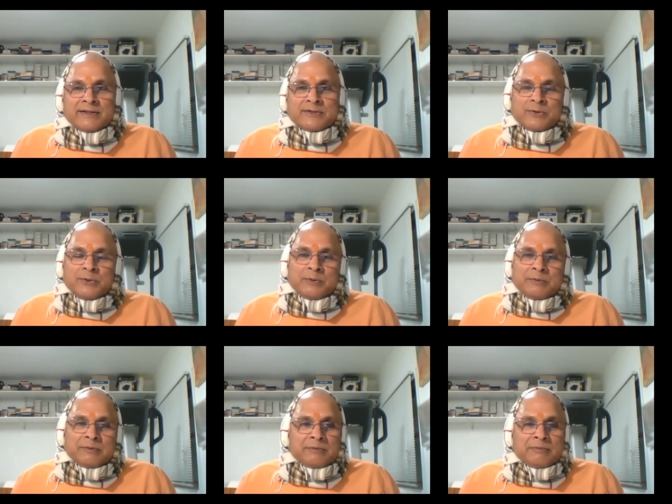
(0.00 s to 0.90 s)
So
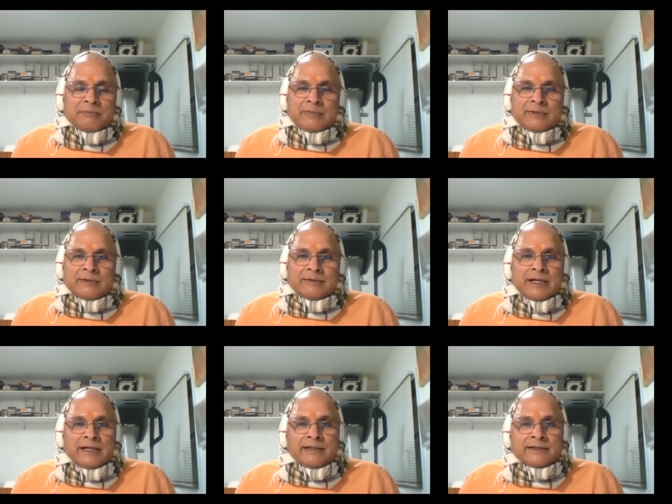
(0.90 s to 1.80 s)
uh,
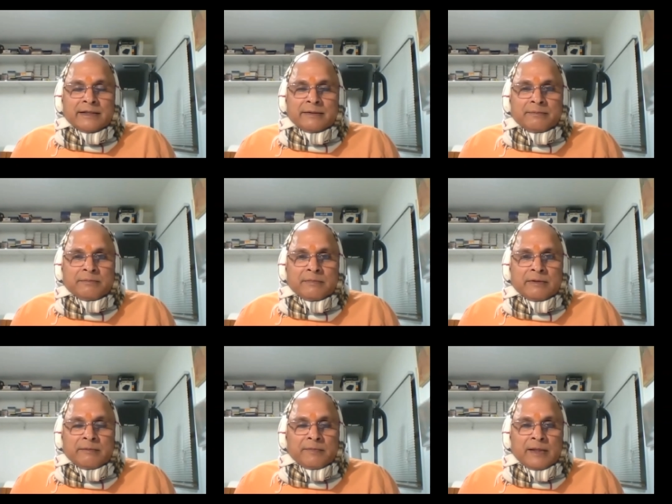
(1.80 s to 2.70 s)
that is a, uh,
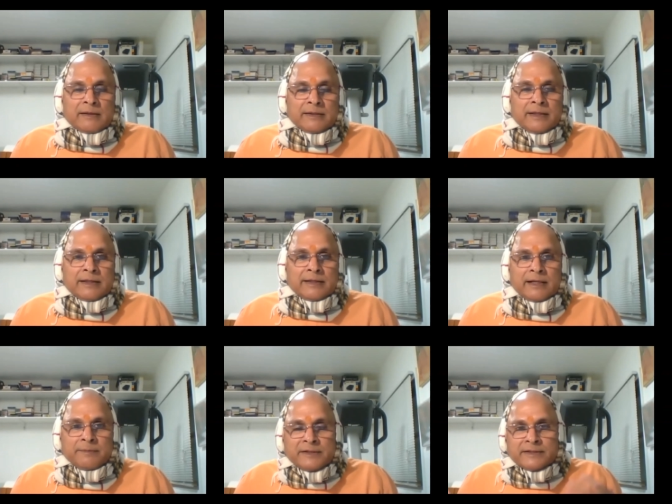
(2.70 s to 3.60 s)
um, uh,
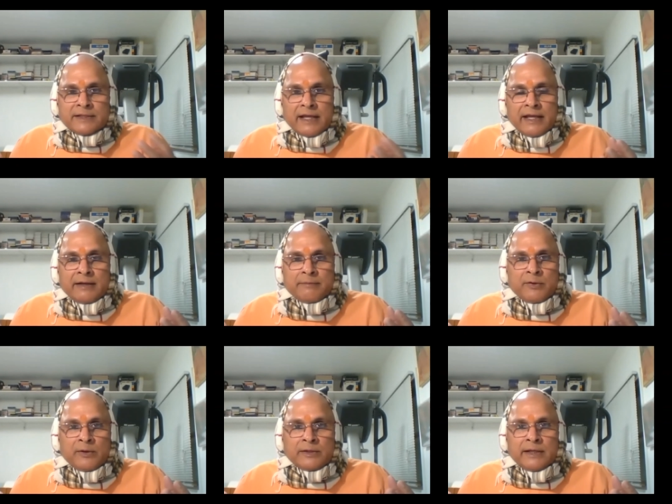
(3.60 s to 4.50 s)
that means I have
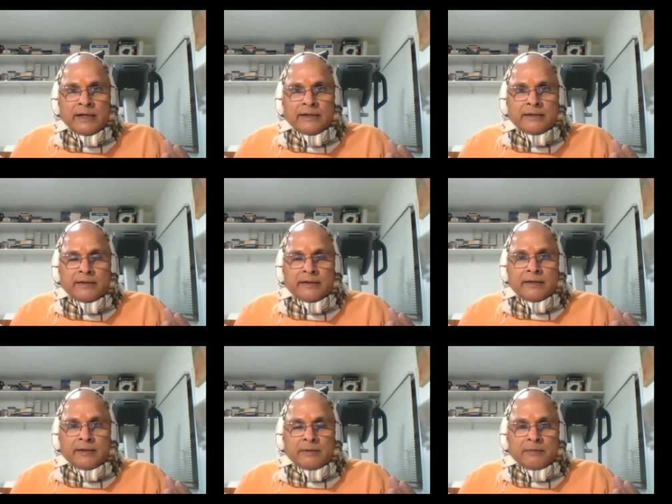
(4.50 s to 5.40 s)
brought that,
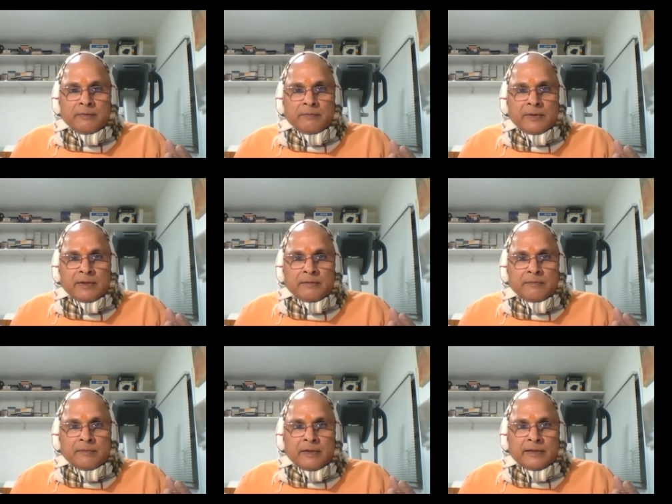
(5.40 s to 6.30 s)
uh, um,
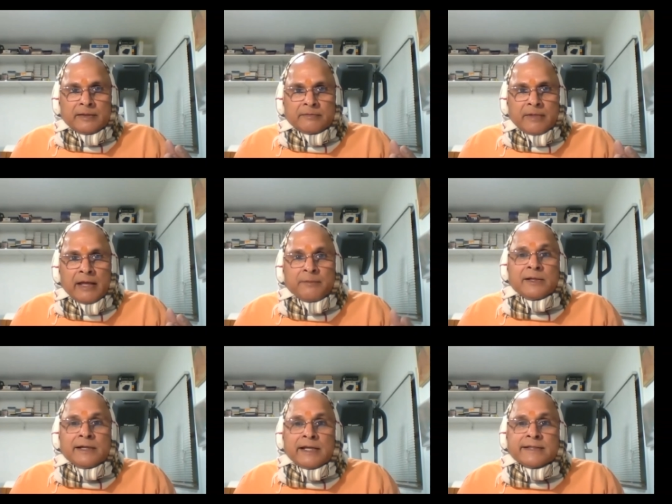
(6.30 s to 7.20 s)
um I have
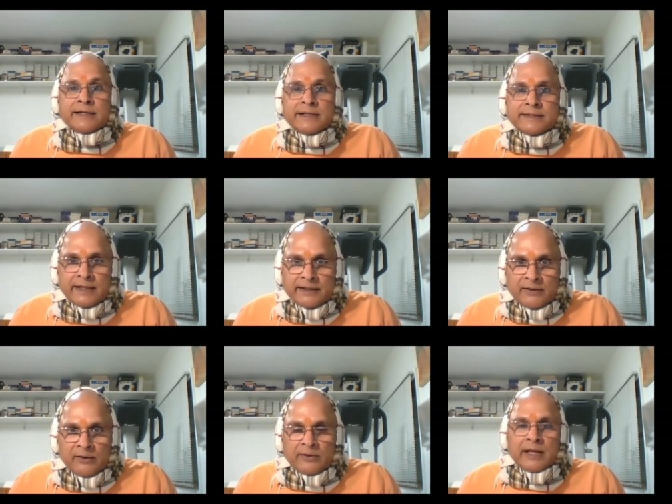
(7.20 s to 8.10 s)
realized that insight
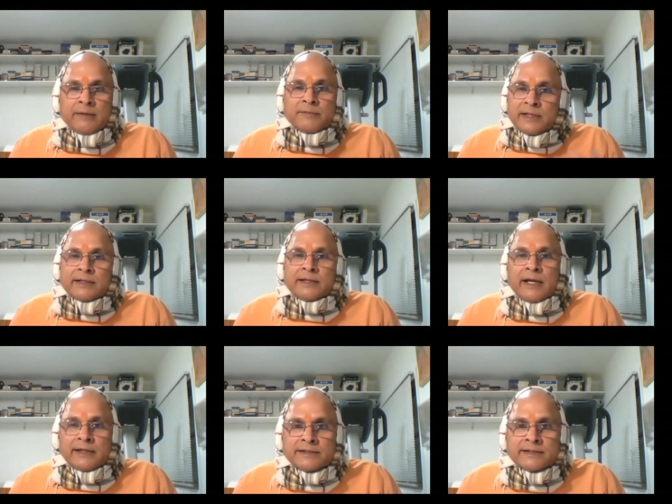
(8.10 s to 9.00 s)
or I am thinking,
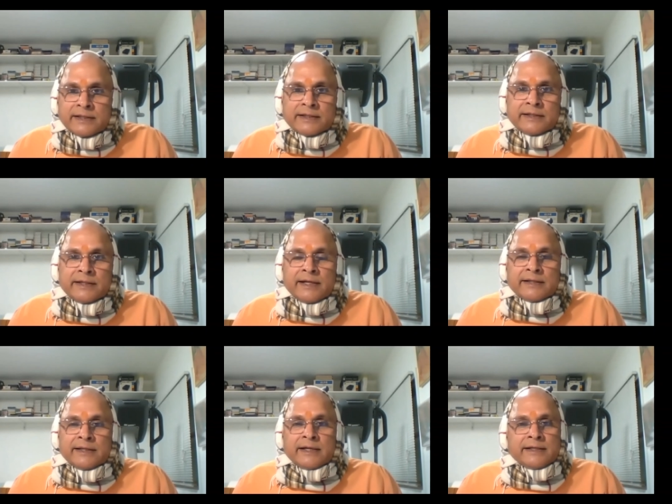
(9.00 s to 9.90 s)
at least thinking regarding
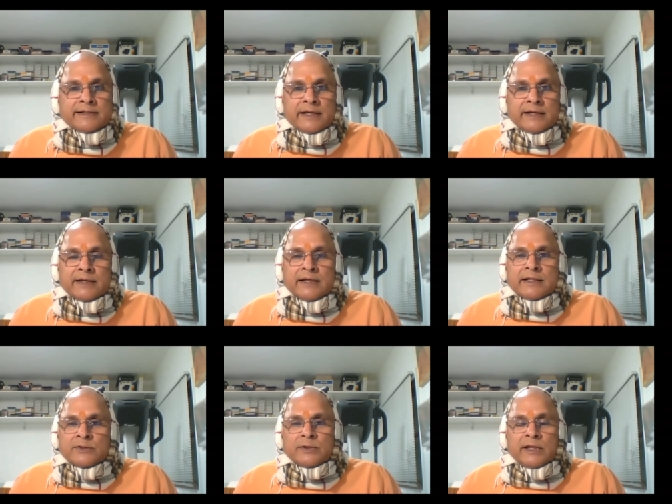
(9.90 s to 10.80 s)
that insight.
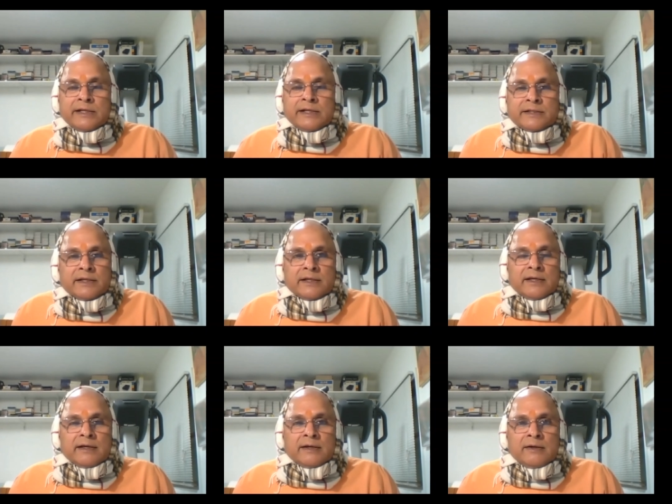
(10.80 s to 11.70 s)
So that is
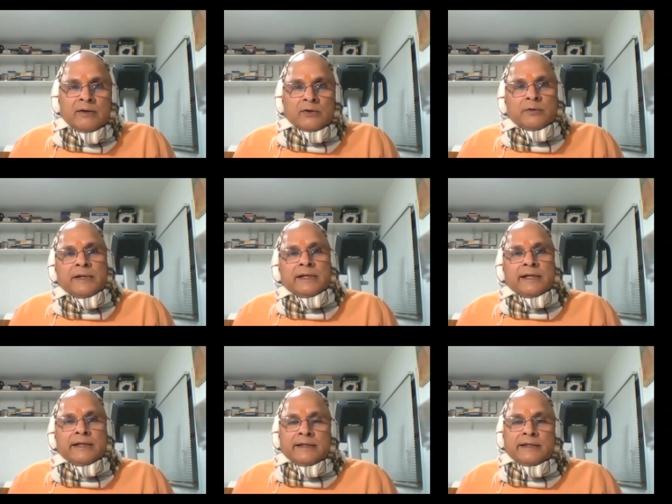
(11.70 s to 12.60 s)
uh,
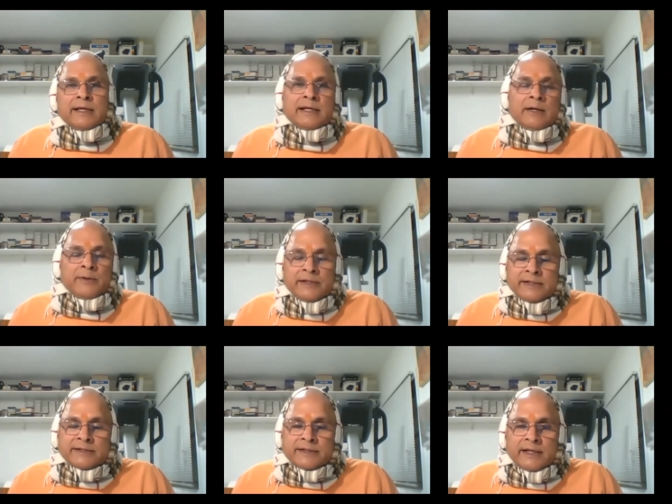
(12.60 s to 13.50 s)
automatically that
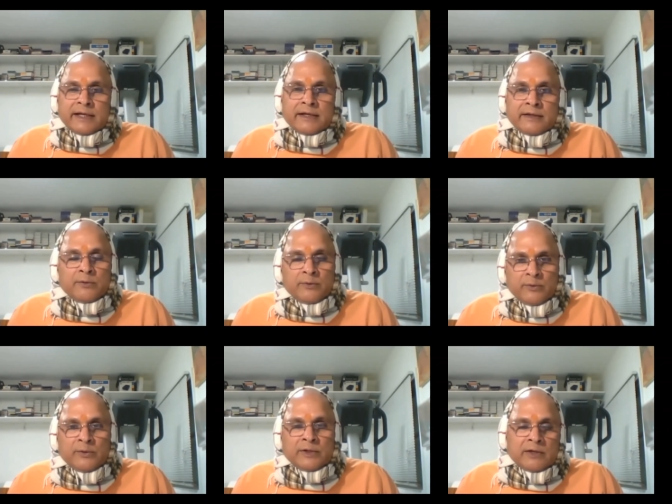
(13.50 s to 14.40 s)
awareness uh,
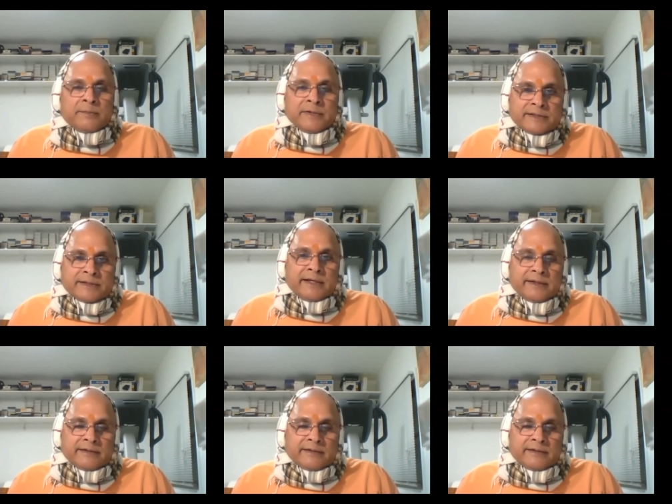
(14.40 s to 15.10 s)
will come inside.